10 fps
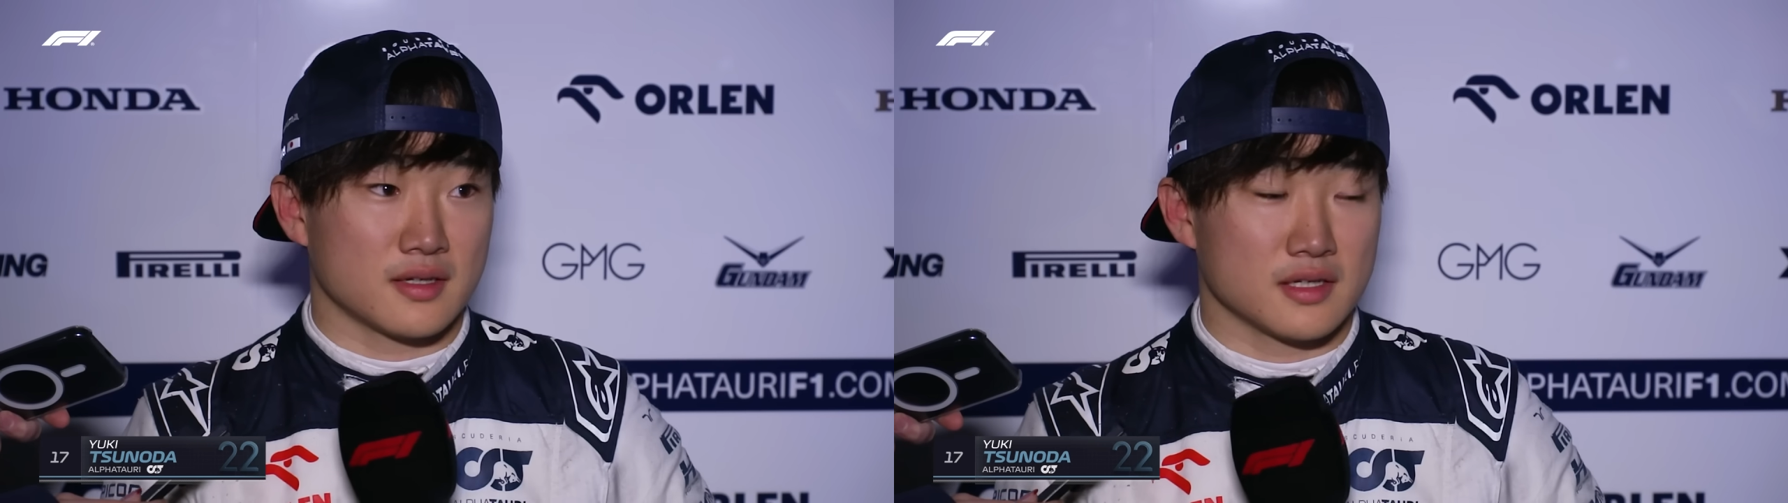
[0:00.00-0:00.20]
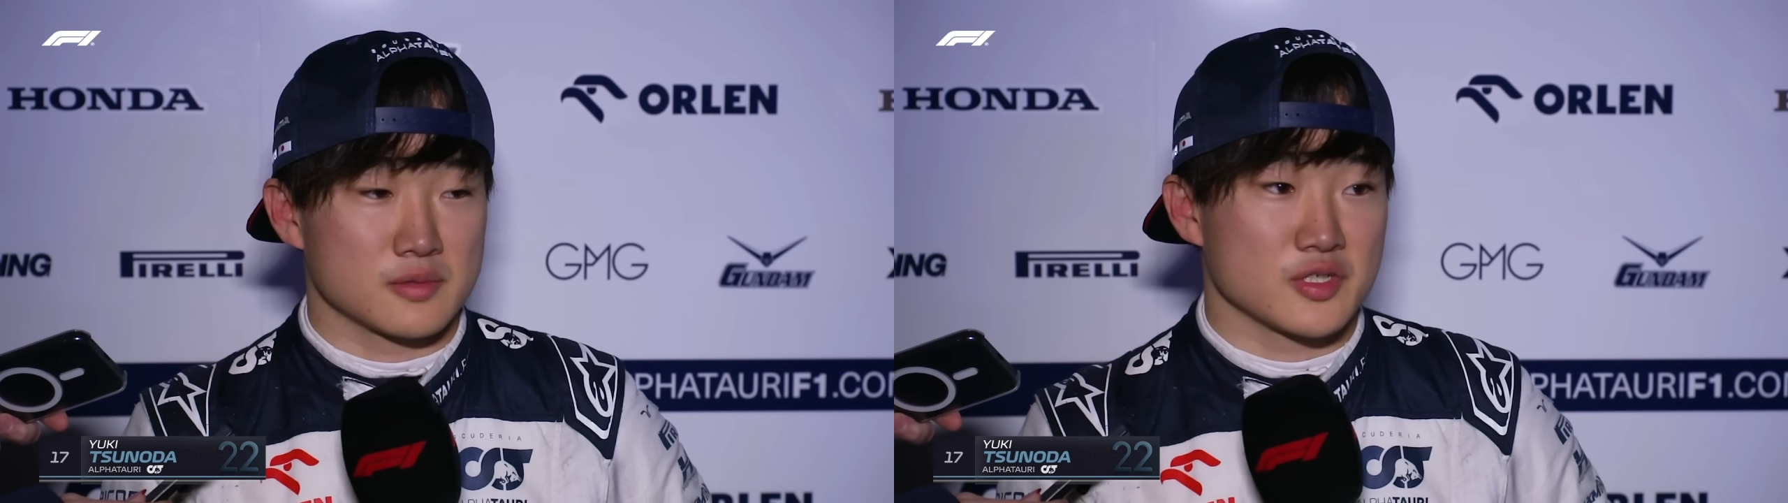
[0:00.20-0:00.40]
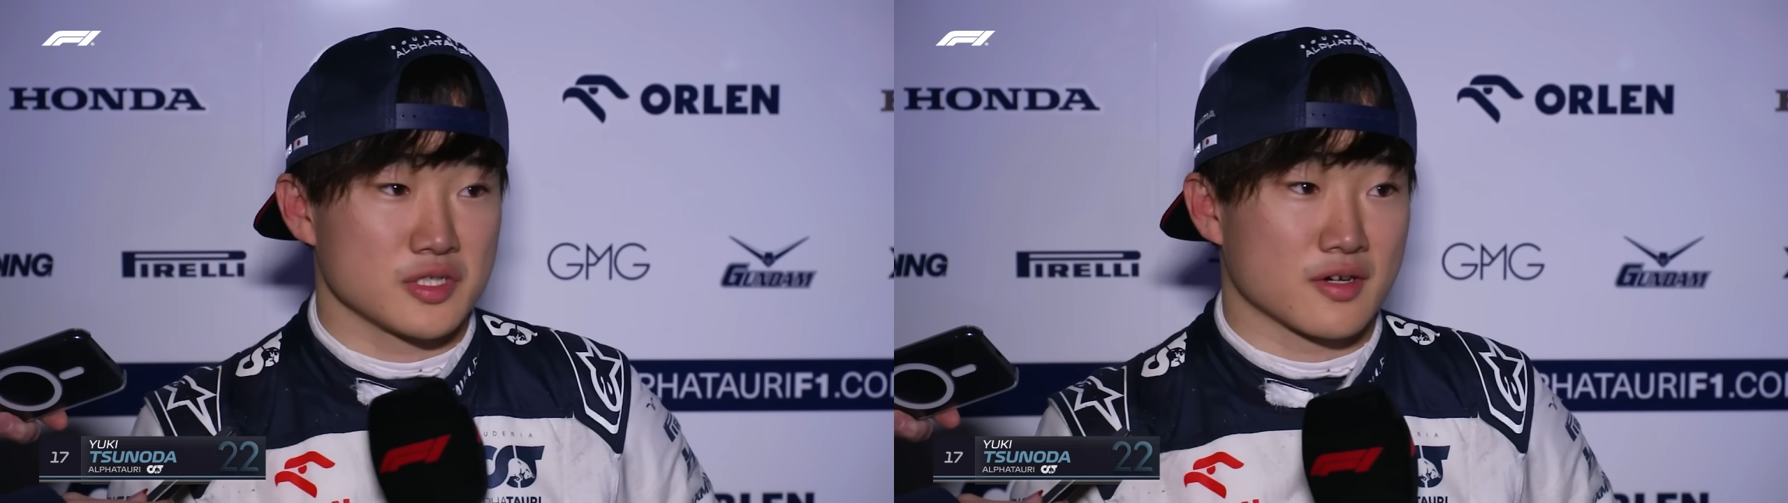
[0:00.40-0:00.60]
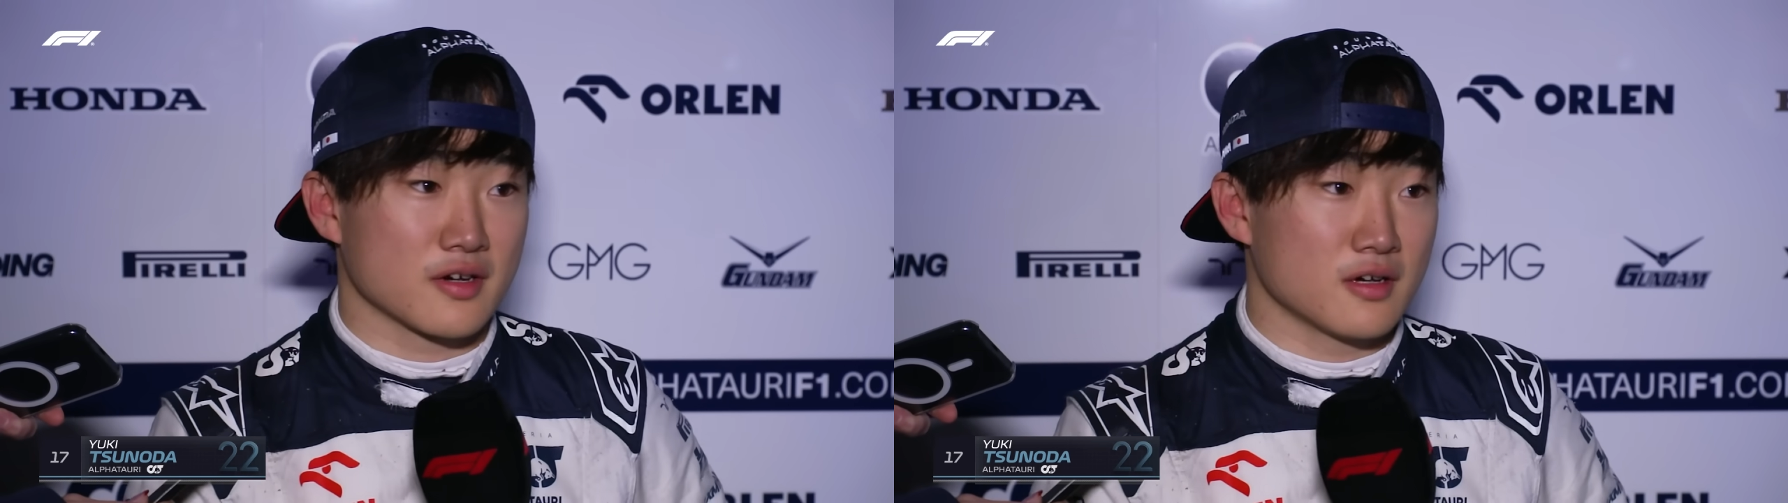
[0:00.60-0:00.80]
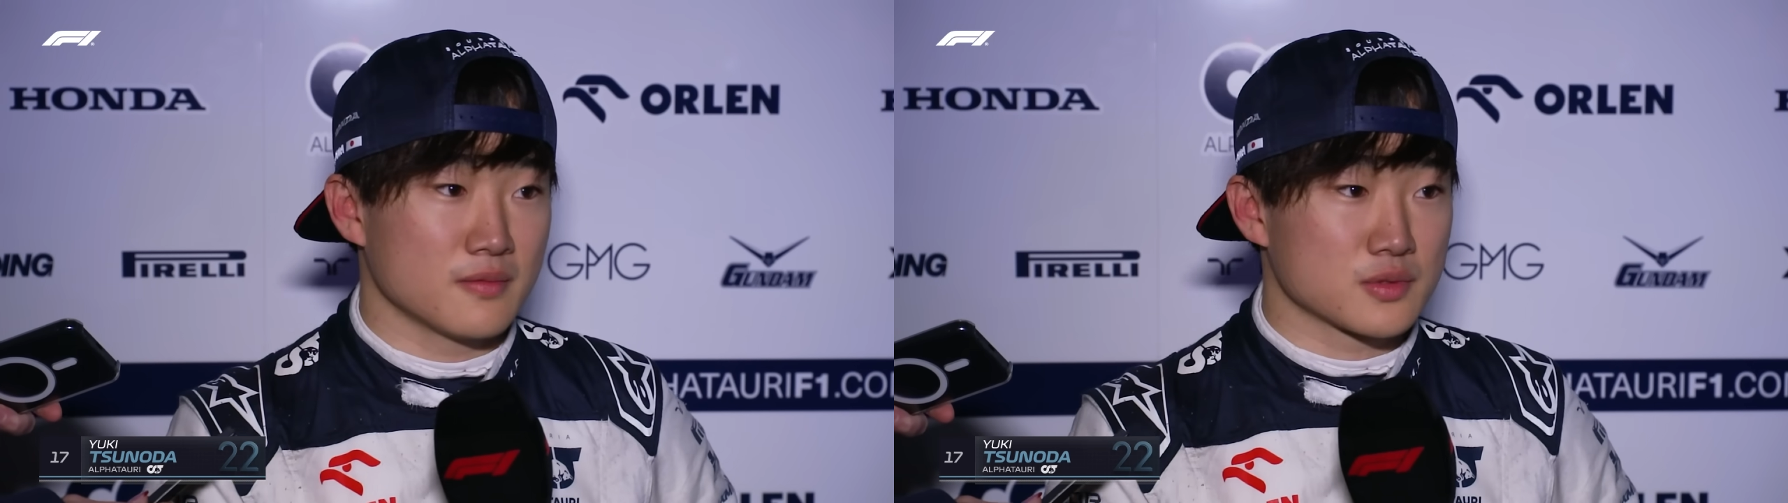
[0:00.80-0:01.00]
especially
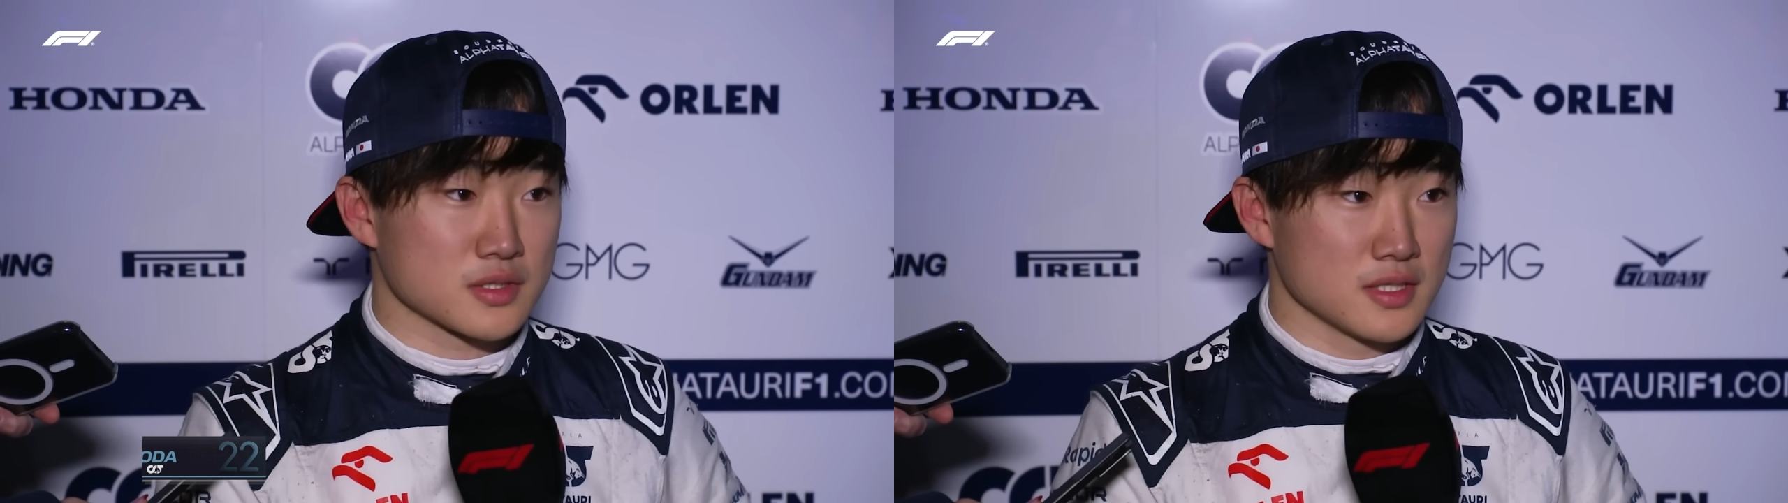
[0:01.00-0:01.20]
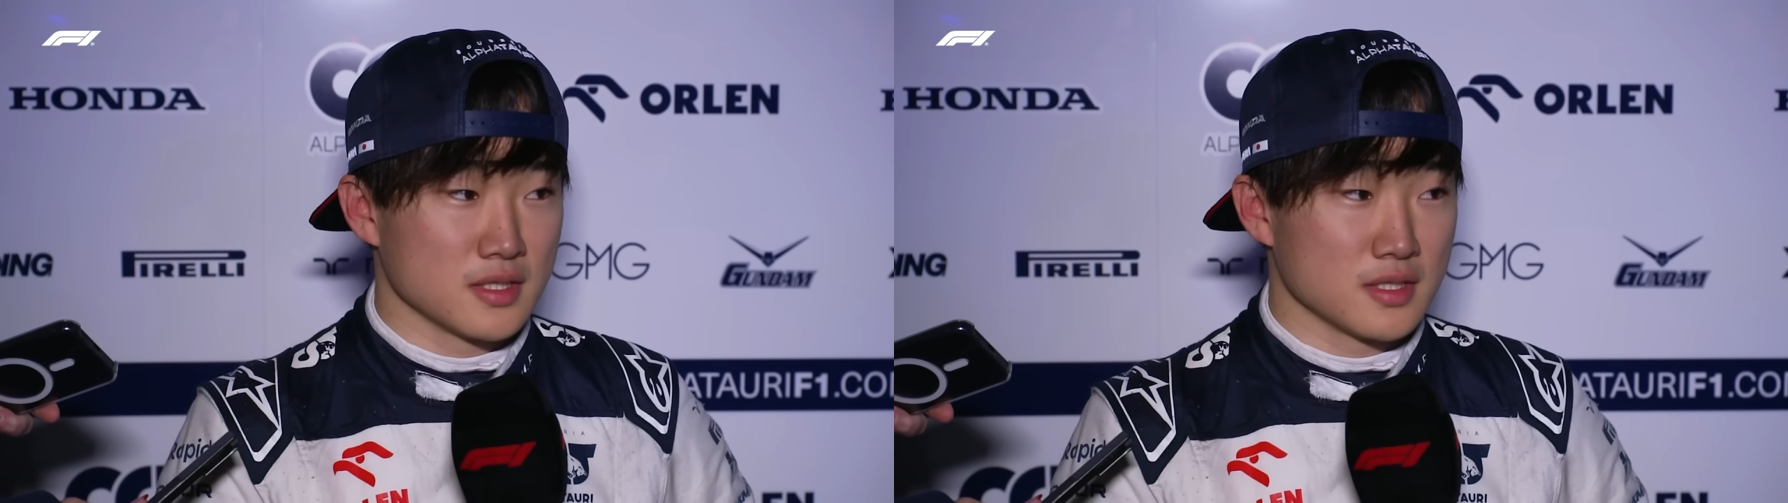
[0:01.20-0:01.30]
curbs.